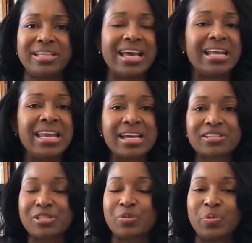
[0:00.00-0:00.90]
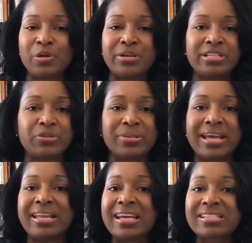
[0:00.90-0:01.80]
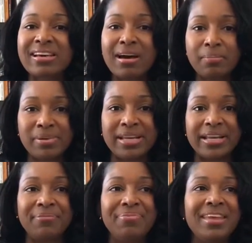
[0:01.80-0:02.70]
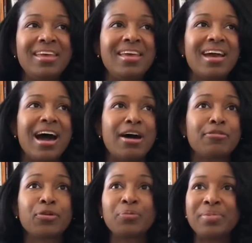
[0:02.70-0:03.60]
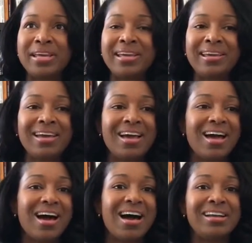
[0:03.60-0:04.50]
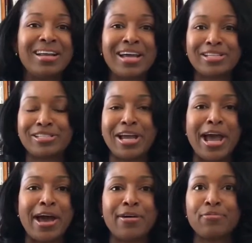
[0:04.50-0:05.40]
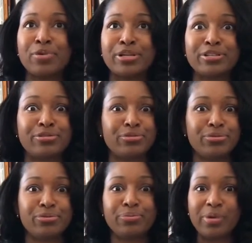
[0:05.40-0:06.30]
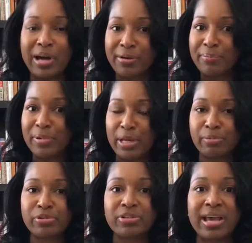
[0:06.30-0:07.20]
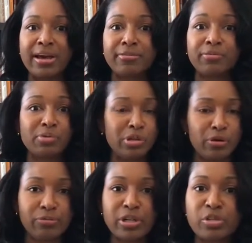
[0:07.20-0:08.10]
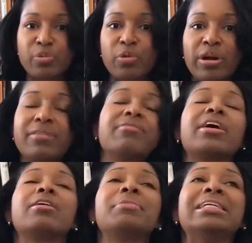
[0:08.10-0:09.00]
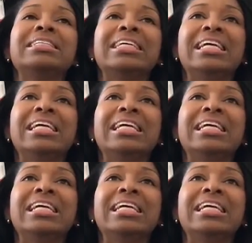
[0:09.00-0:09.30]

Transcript: that next experience, or that next company. For me, a nice to have was to be able to have, a flexible work environment.